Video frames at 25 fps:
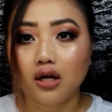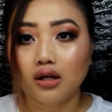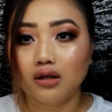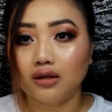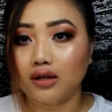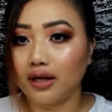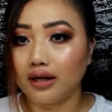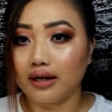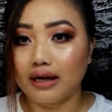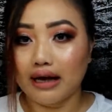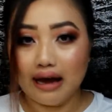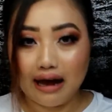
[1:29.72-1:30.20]

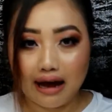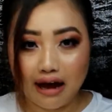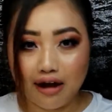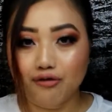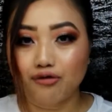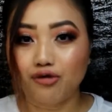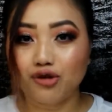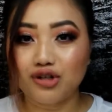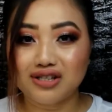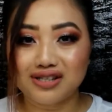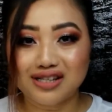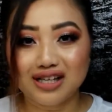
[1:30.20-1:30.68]
like
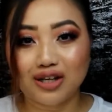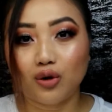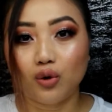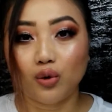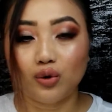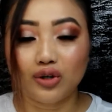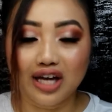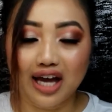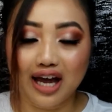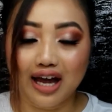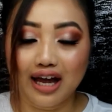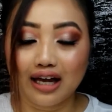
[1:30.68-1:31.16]
every
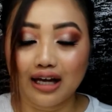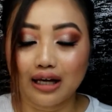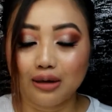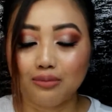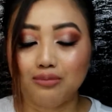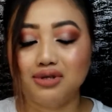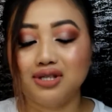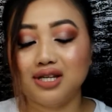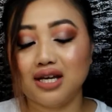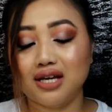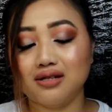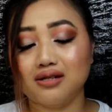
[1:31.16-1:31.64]
single day
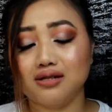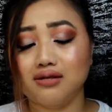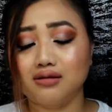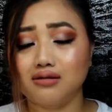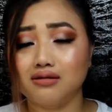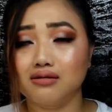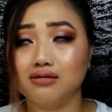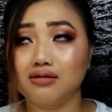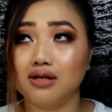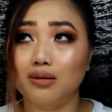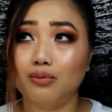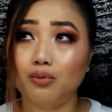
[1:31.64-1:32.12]
besides
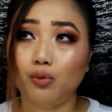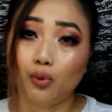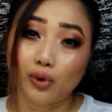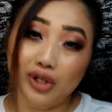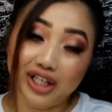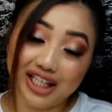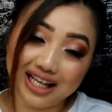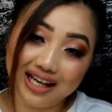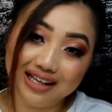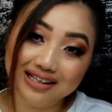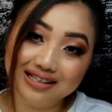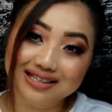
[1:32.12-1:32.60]
some
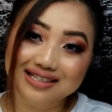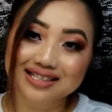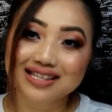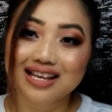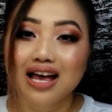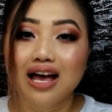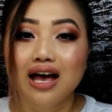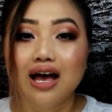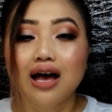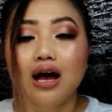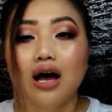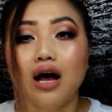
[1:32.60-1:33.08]
weekends,
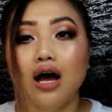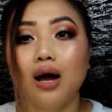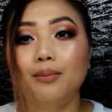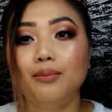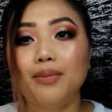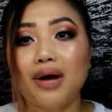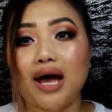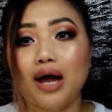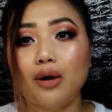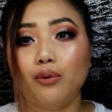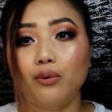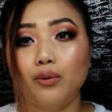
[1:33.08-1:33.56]

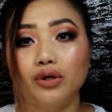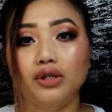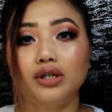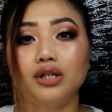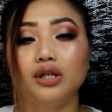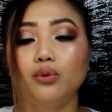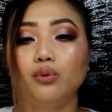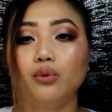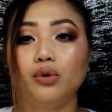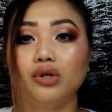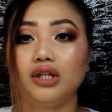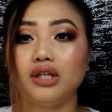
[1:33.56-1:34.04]
um I
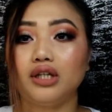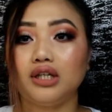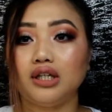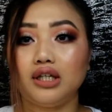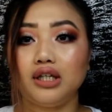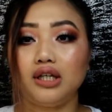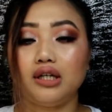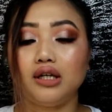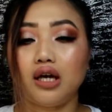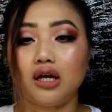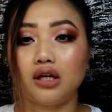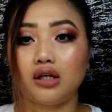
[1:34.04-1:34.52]
really really
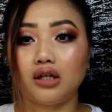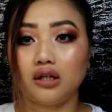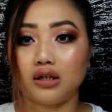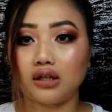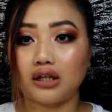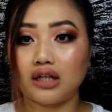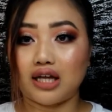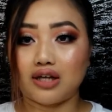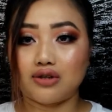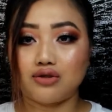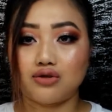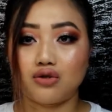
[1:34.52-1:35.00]
need a good
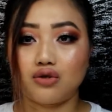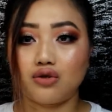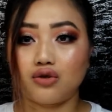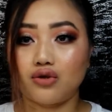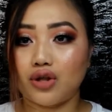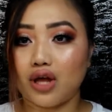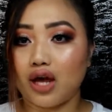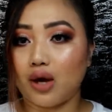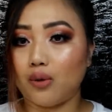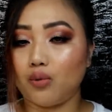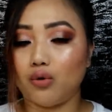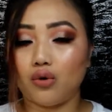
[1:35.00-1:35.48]
cleanser
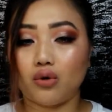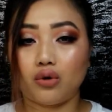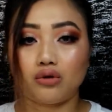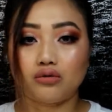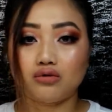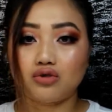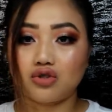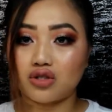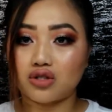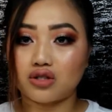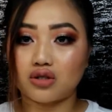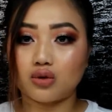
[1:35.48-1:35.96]
that will
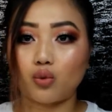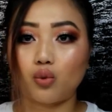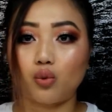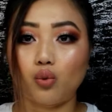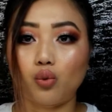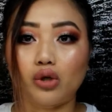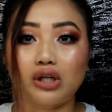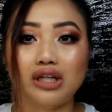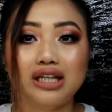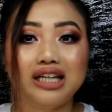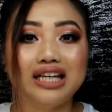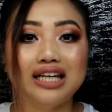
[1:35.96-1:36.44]
just
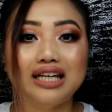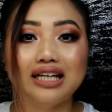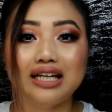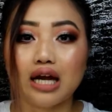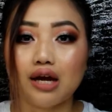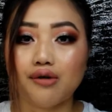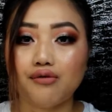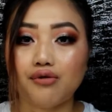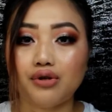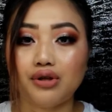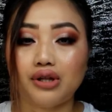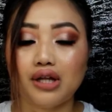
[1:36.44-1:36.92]
clean
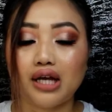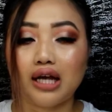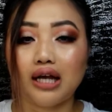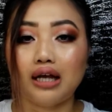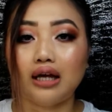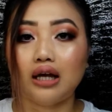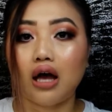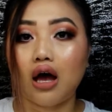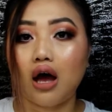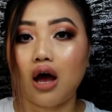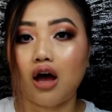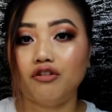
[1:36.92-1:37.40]

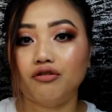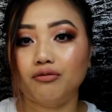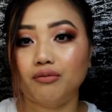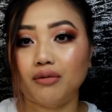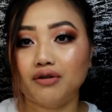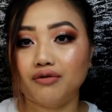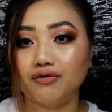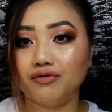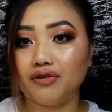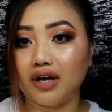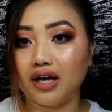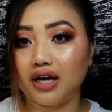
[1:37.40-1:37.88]
everything off
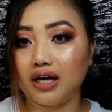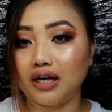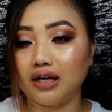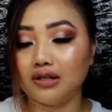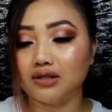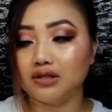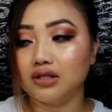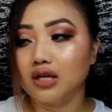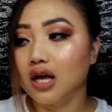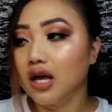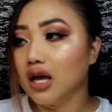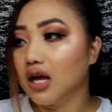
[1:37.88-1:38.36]
my
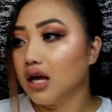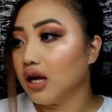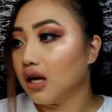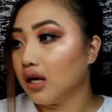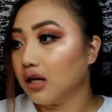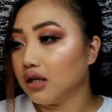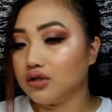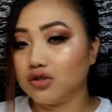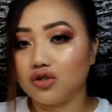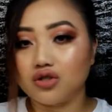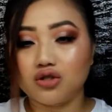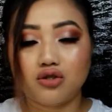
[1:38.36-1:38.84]
face,
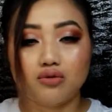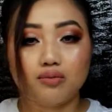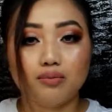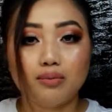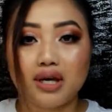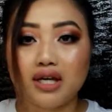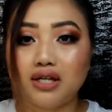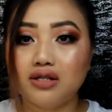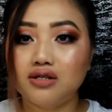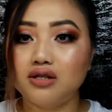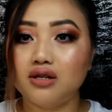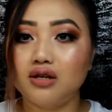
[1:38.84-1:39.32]
just
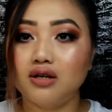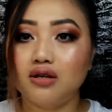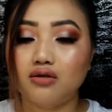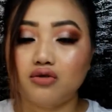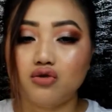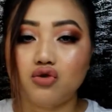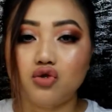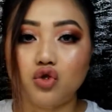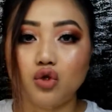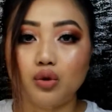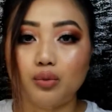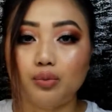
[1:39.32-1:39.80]
makes it
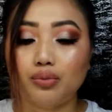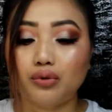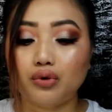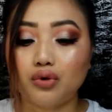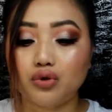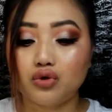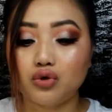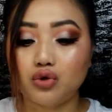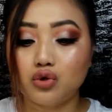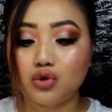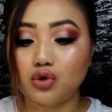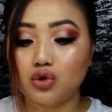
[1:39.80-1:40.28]

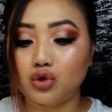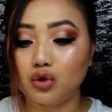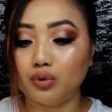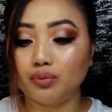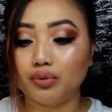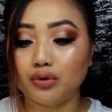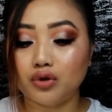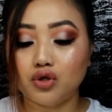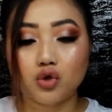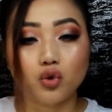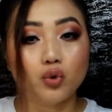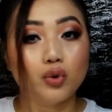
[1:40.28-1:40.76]
super
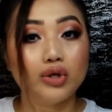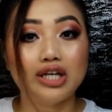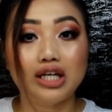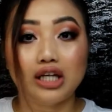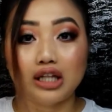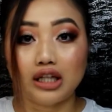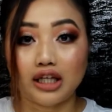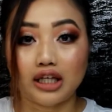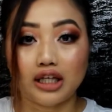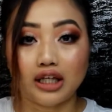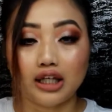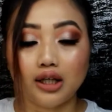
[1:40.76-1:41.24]
super squeaky
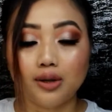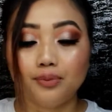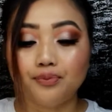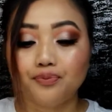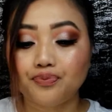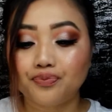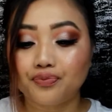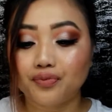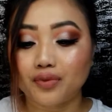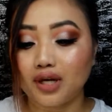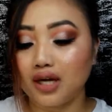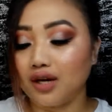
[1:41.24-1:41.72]
clean,
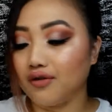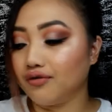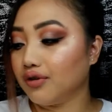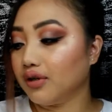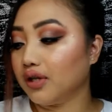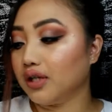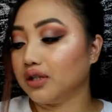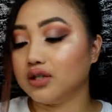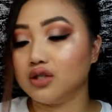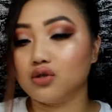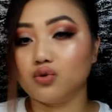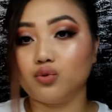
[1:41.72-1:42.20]
and I
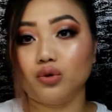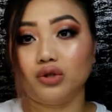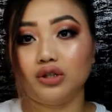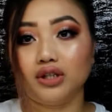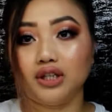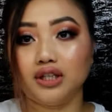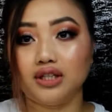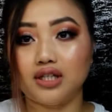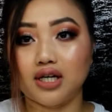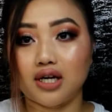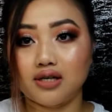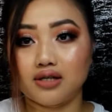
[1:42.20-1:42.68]
feel like this
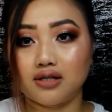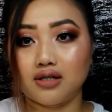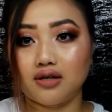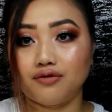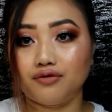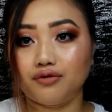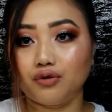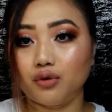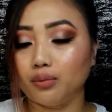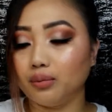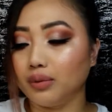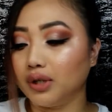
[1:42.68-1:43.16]
really does
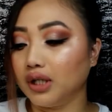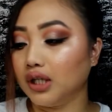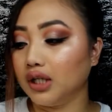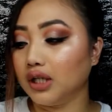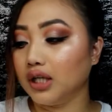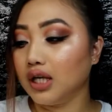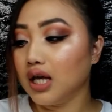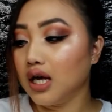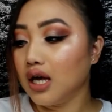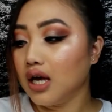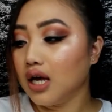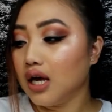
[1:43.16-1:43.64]
it for
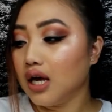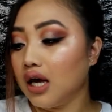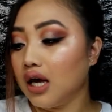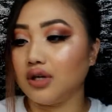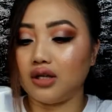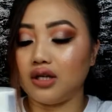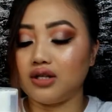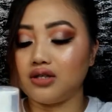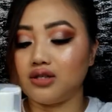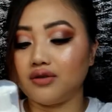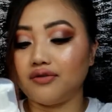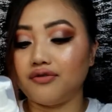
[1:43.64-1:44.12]
me.
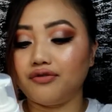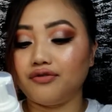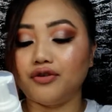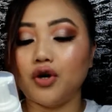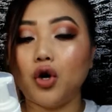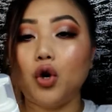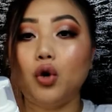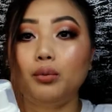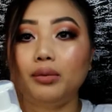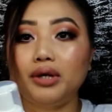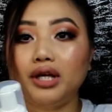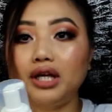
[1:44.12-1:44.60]
It's a
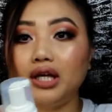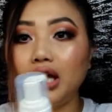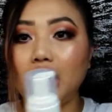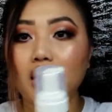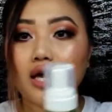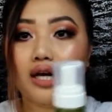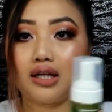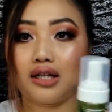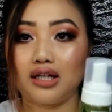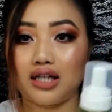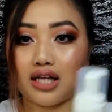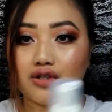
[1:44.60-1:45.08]
foaming
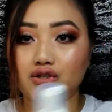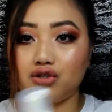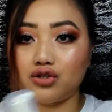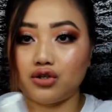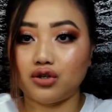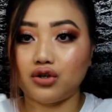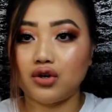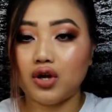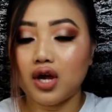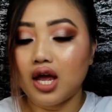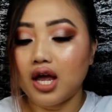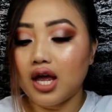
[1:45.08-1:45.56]

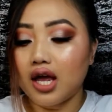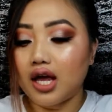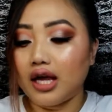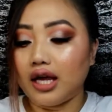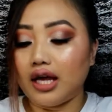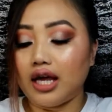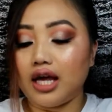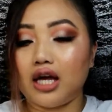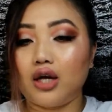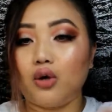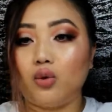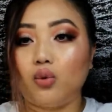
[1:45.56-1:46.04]
cleanser,
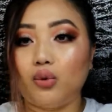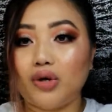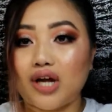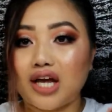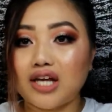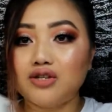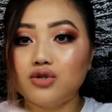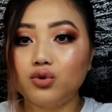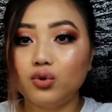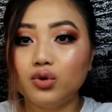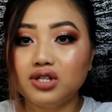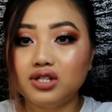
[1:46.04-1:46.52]
and when
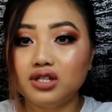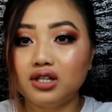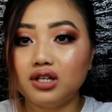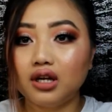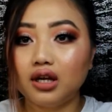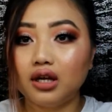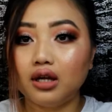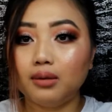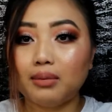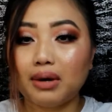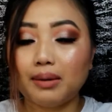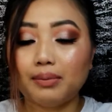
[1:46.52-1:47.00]
I squeeze
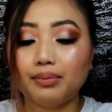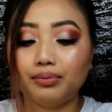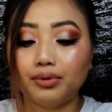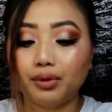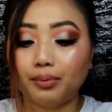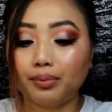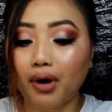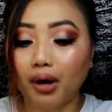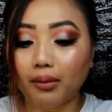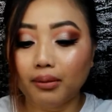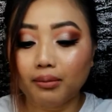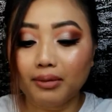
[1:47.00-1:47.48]
it in my
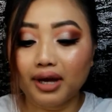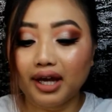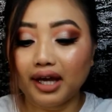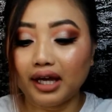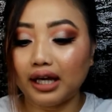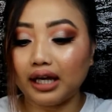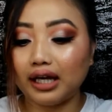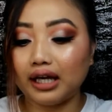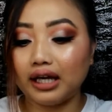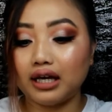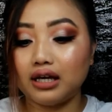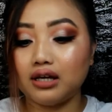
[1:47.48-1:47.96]
the palm of my
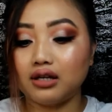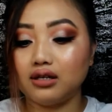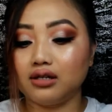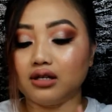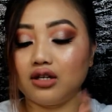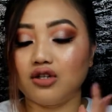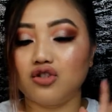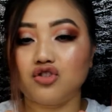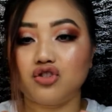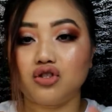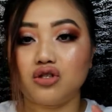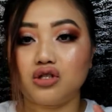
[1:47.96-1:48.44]
hand,
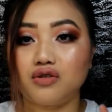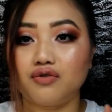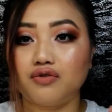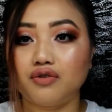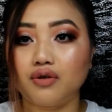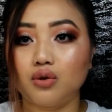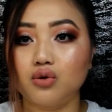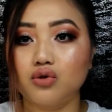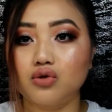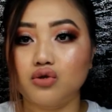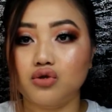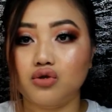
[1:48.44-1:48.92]
it just
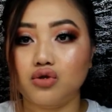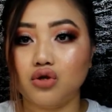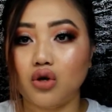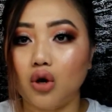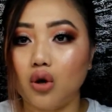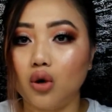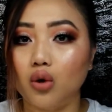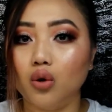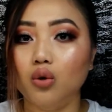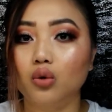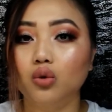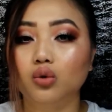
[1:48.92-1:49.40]
feels
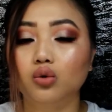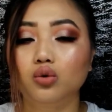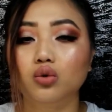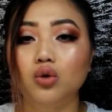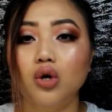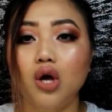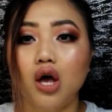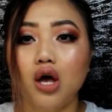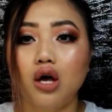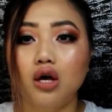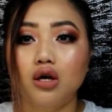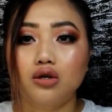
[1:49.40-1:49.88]

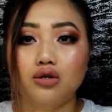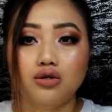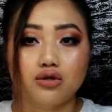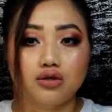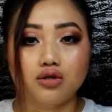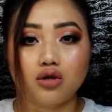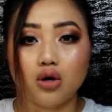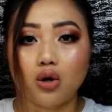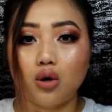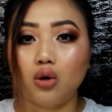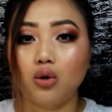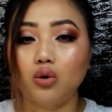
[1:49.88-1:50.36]
so
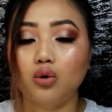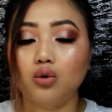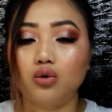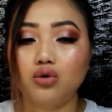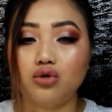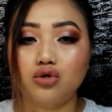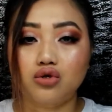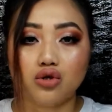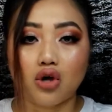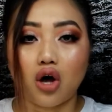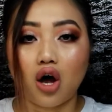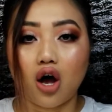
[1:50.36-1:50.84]
so
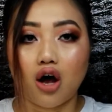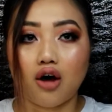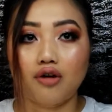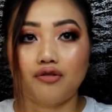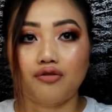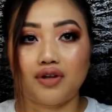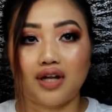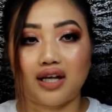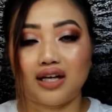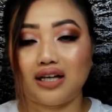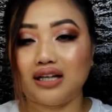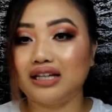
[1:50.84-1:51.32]

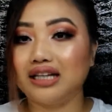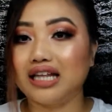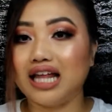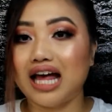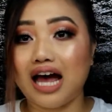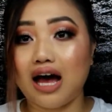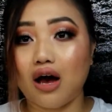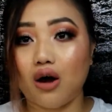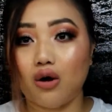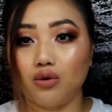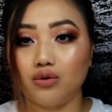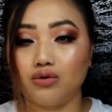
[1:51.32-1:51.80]
soft, like
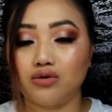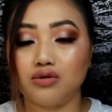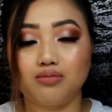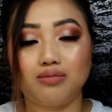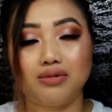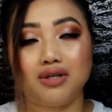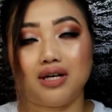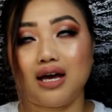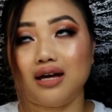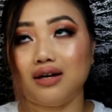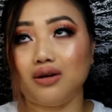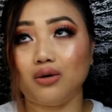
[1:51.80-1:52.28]
clouds.
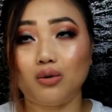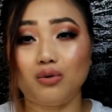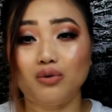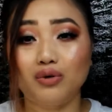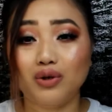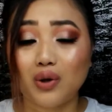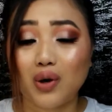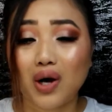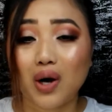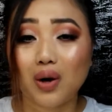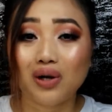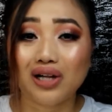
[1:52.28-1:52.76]
I mean, I don't
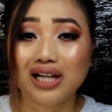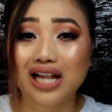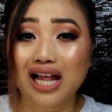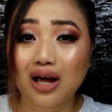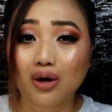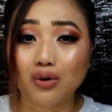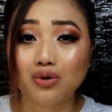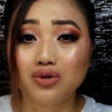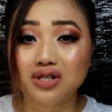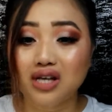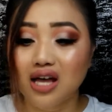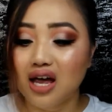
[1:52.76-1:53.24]
even know how
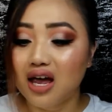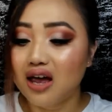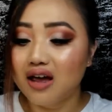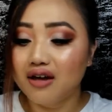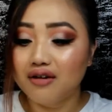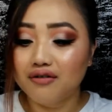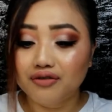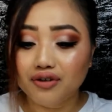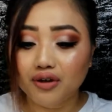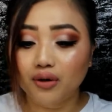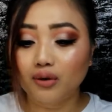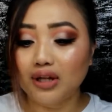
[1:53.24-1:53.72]
clouds
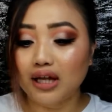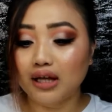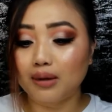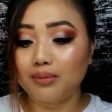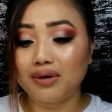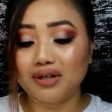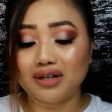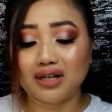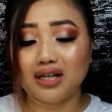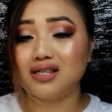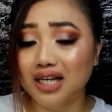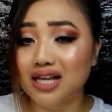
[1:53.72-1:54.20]
feel like,
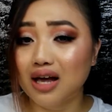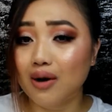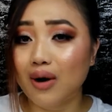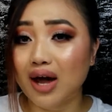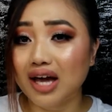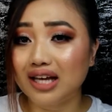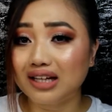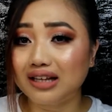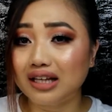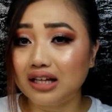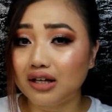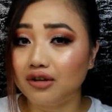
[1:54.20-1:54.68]
but that's how
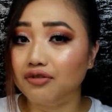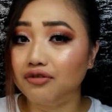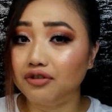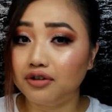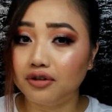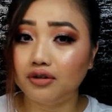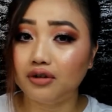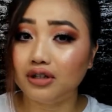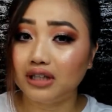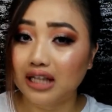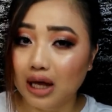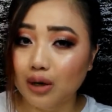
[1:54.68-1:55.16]
I think
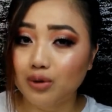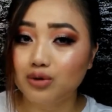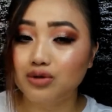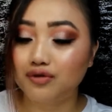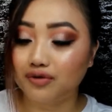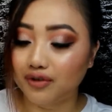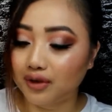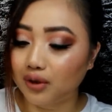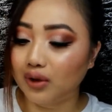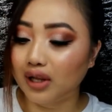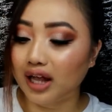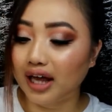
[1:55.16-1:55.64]
clouds
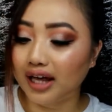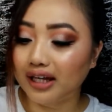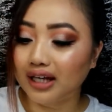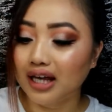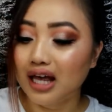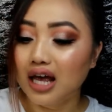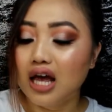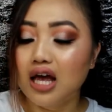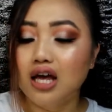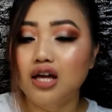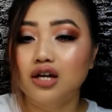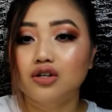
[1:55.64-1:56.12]
feel
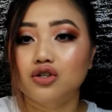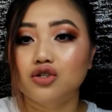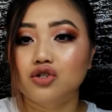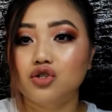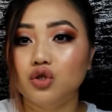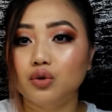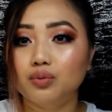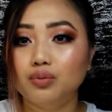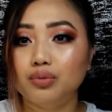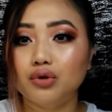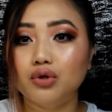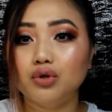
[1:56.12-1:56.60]
like.
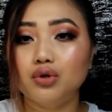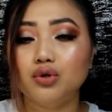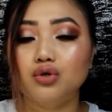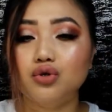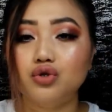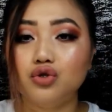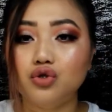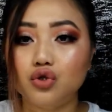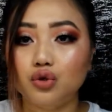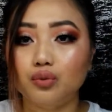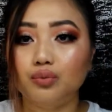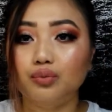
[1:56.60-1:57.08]
Super
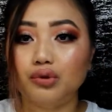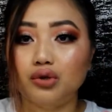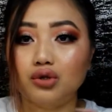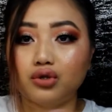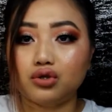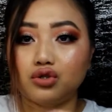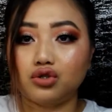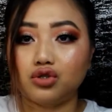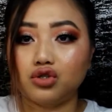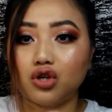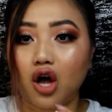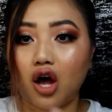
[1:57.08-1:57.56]
super
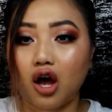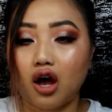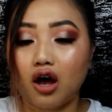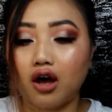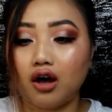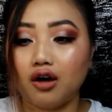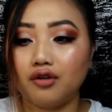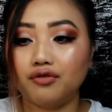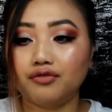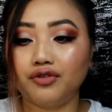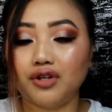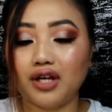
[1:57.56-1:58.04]

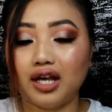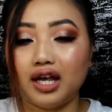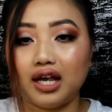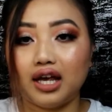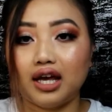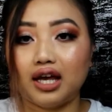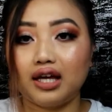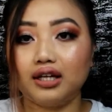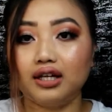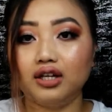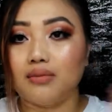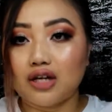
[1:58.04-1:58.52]
soft,
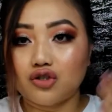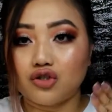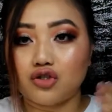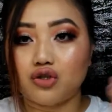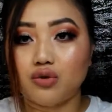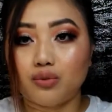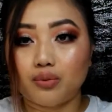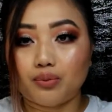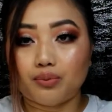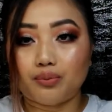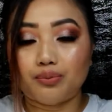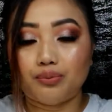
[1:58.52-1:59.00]
and I
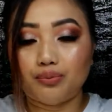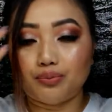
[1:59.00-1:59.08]
just